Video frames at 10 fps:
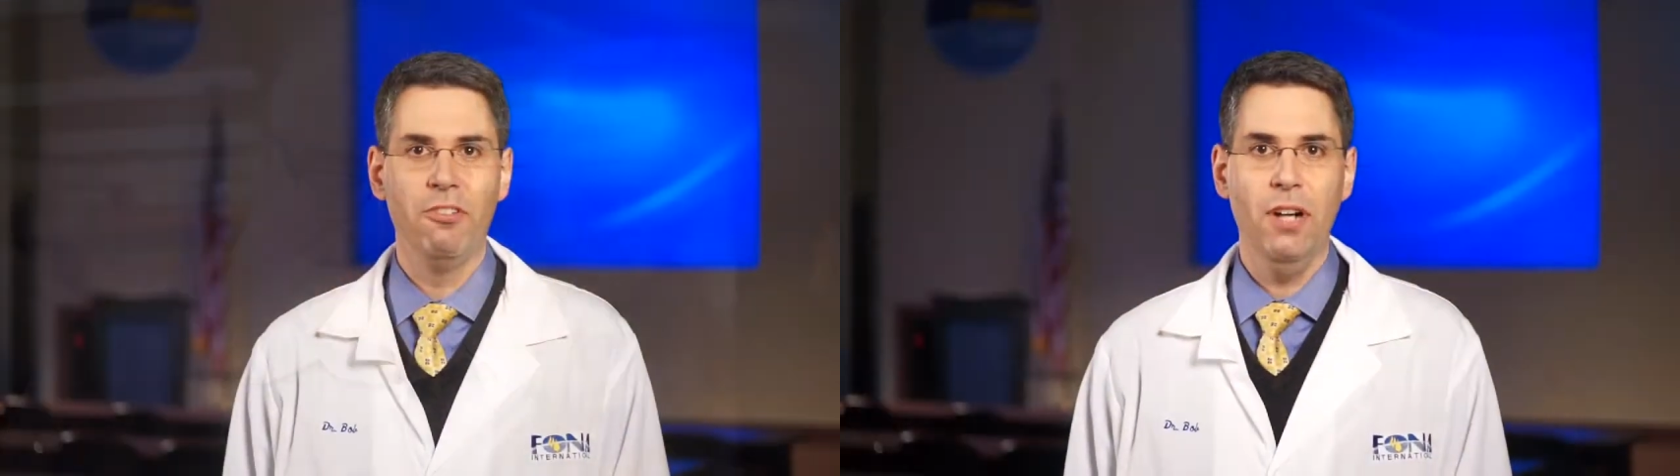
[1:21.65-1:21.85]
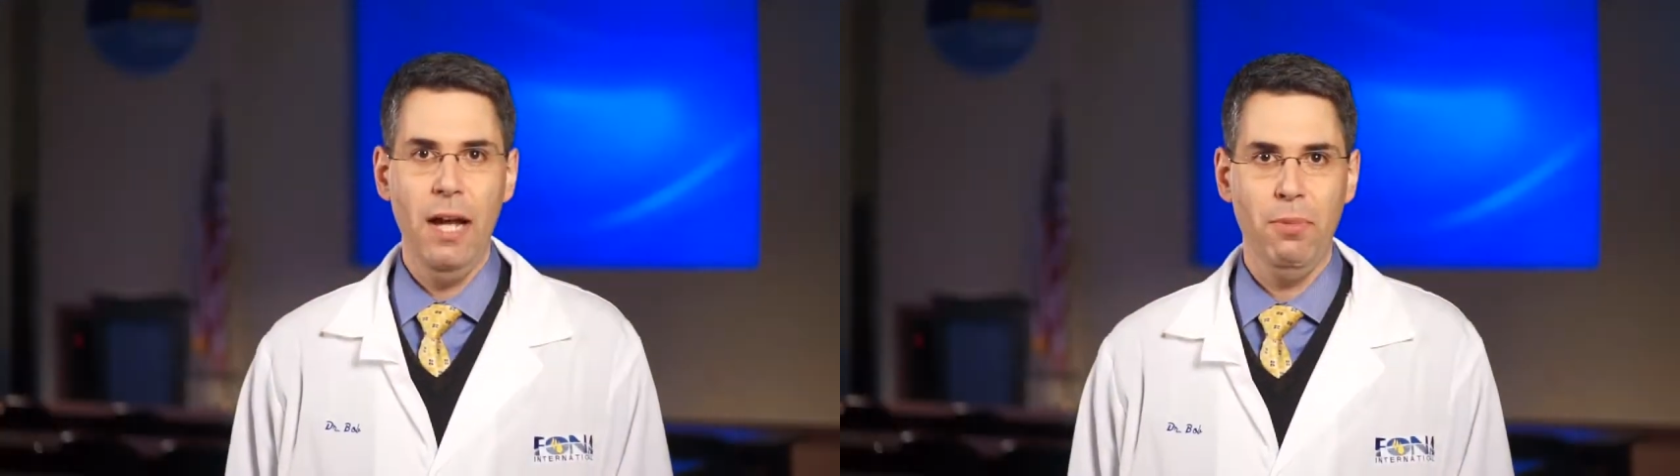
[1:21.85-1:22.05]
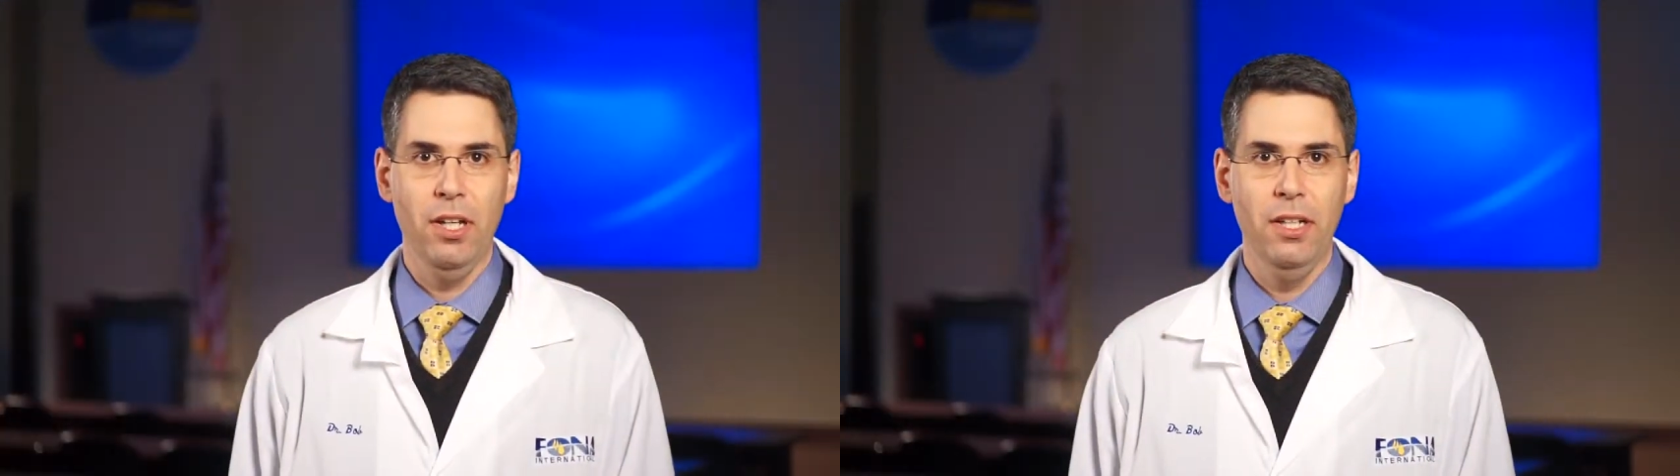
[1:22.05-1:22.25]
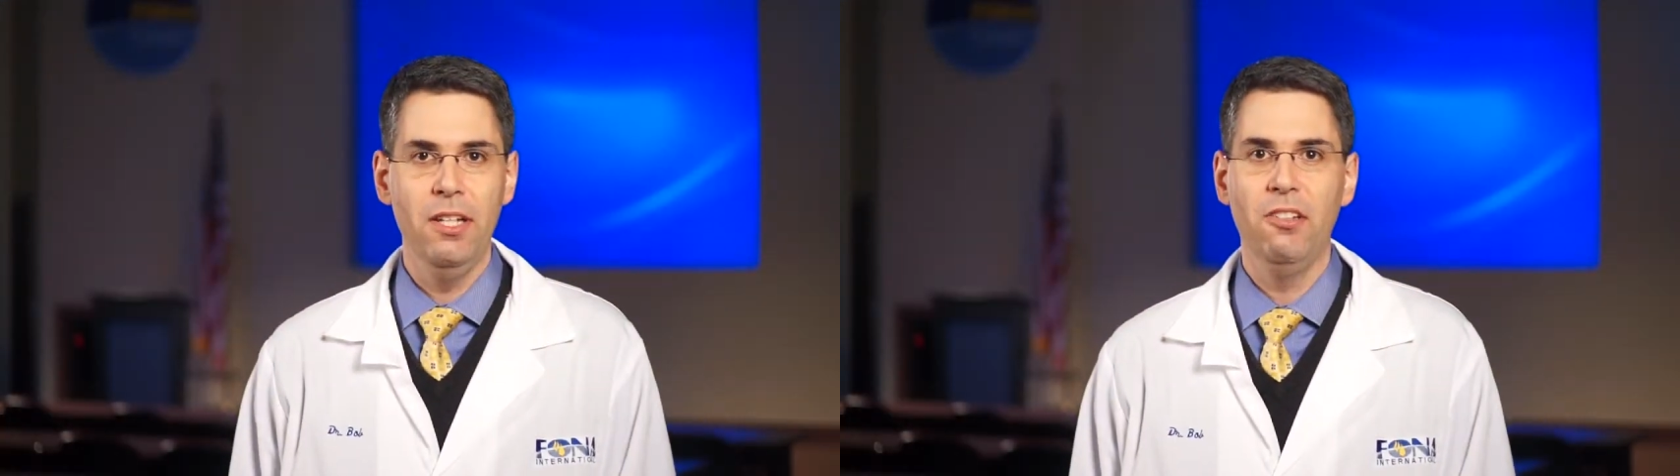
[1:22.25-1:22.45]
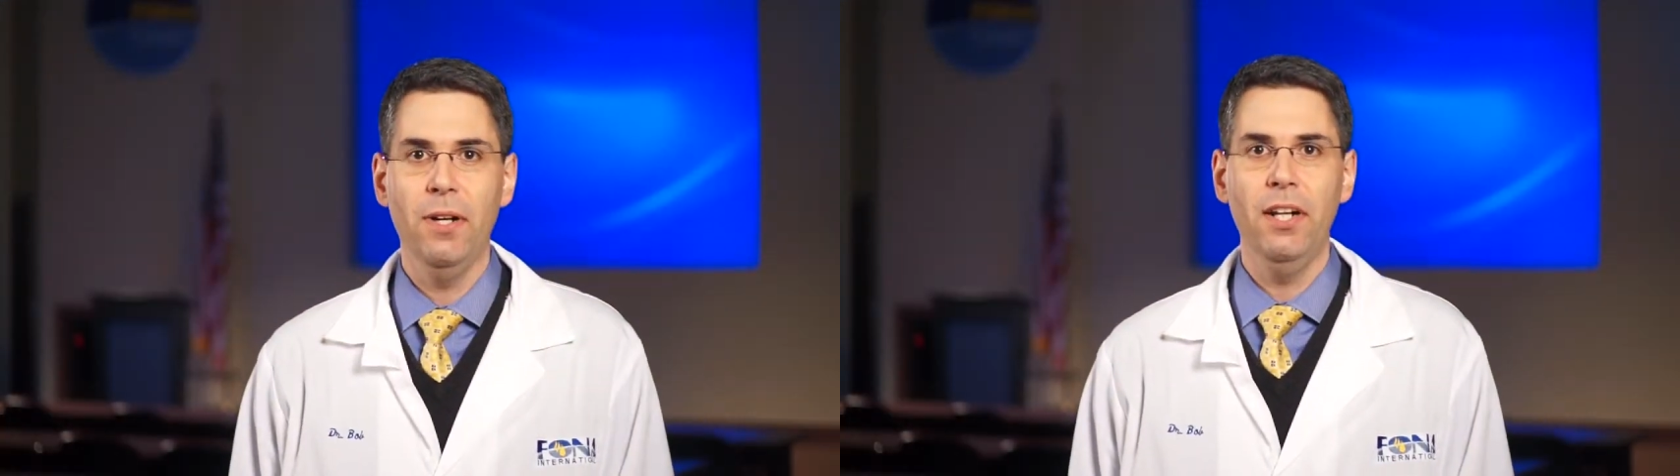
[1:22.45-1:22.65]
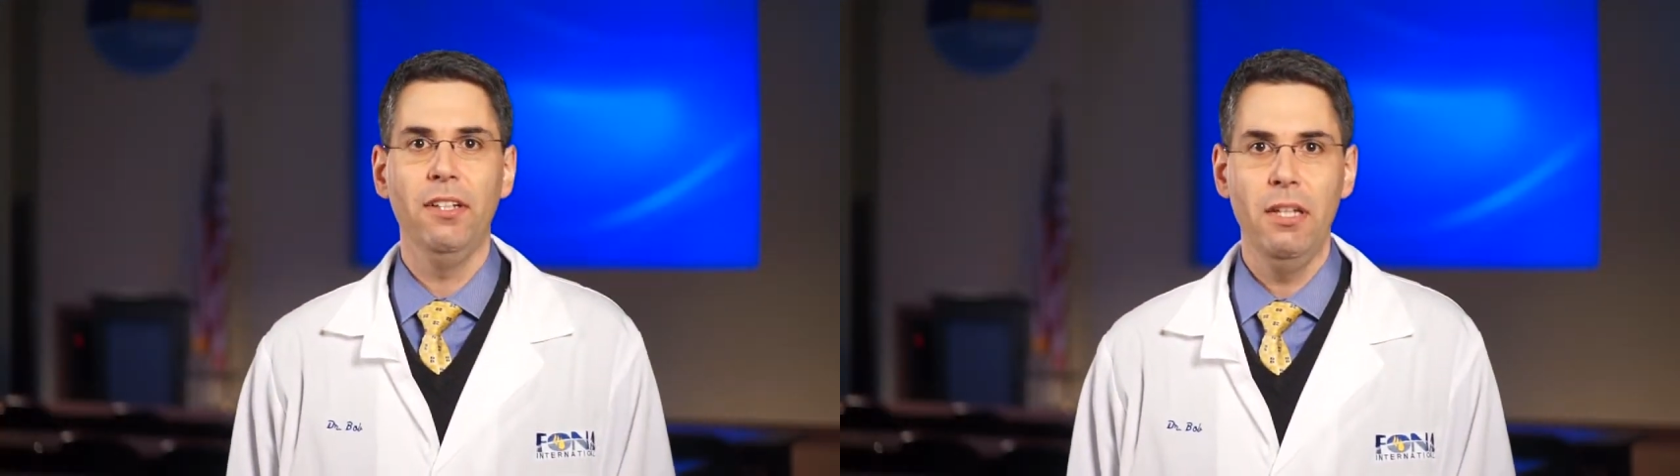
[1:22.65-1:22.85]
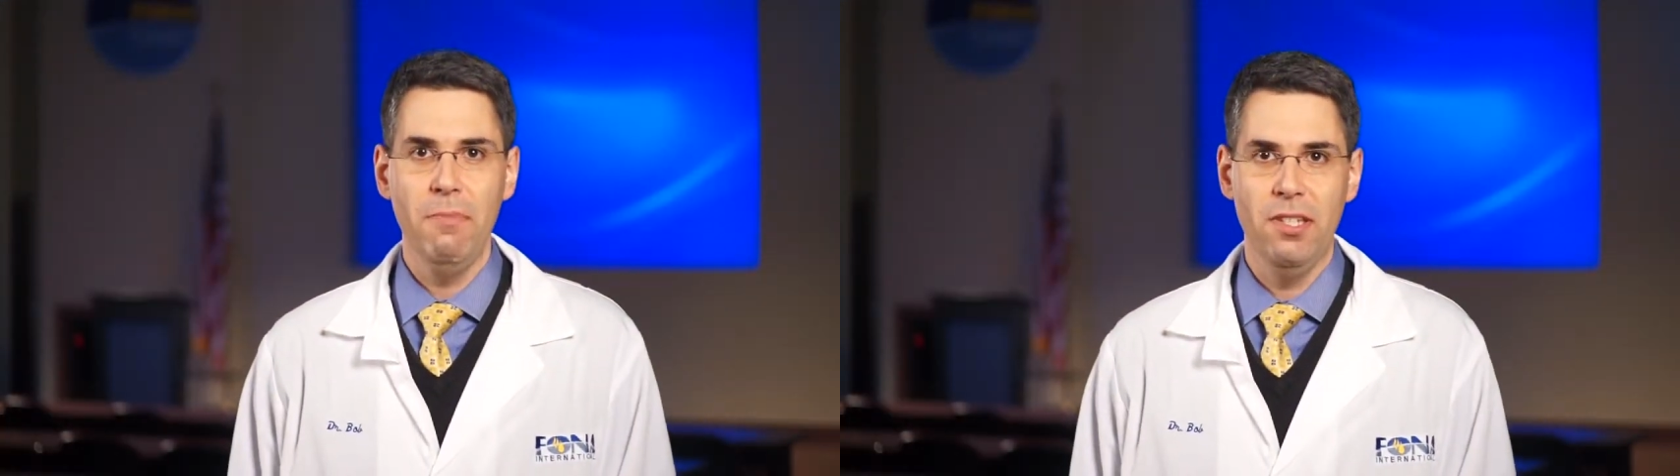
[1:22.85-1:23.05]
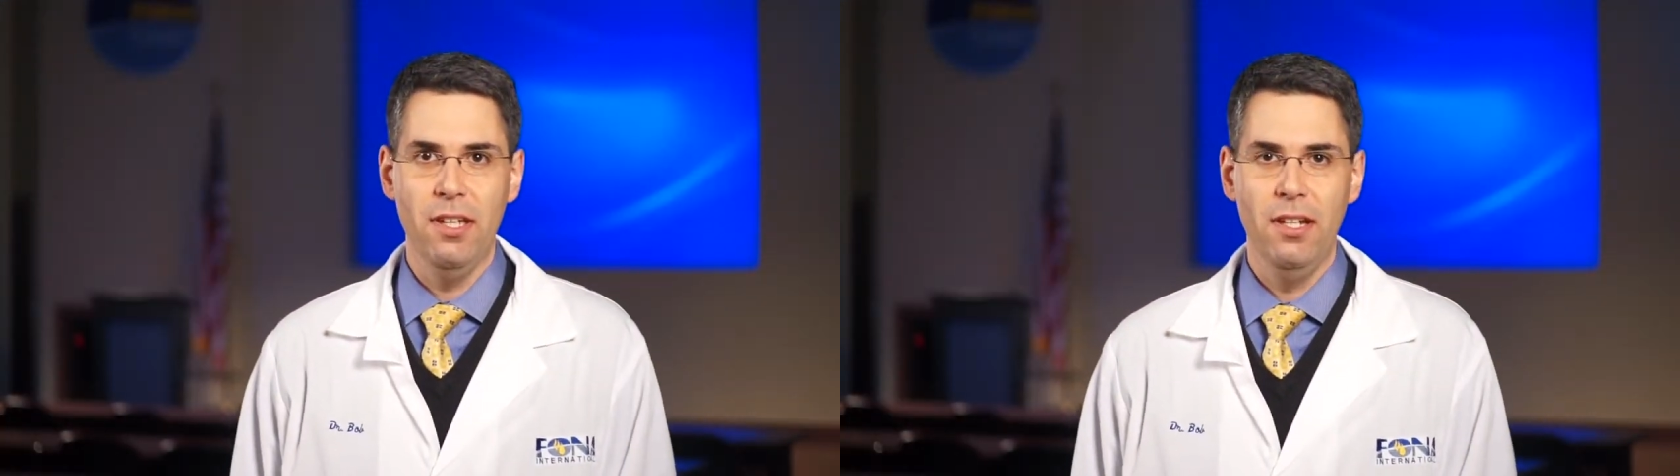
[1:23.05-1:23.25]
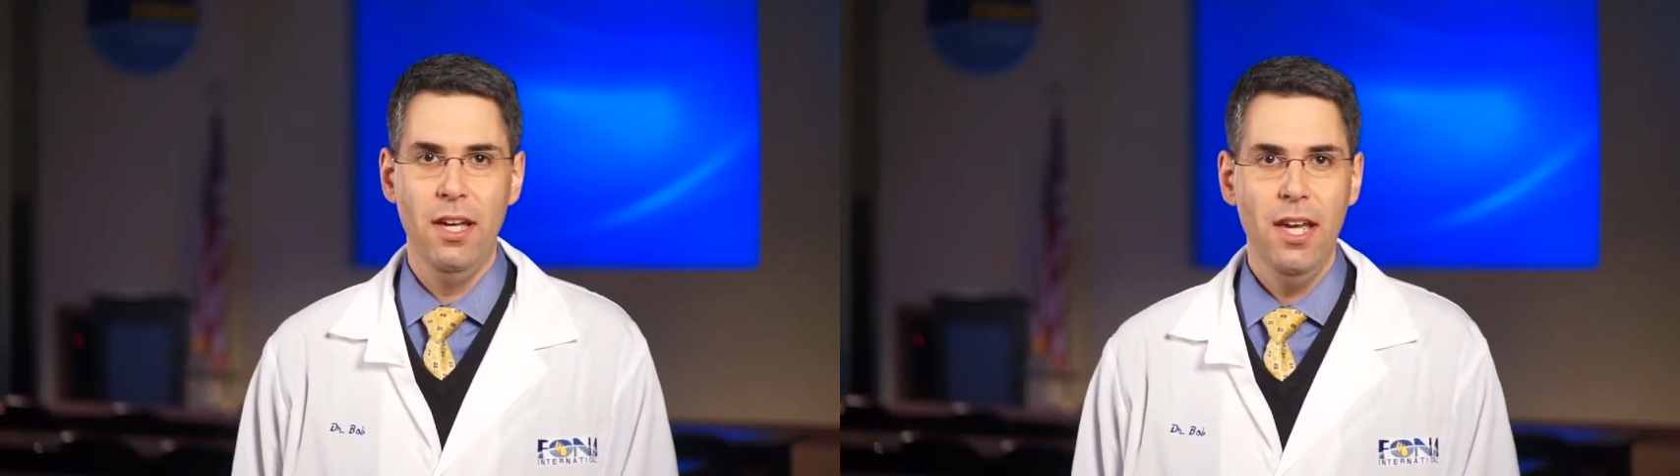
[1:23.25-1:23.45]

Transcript: of grandpa is very limited,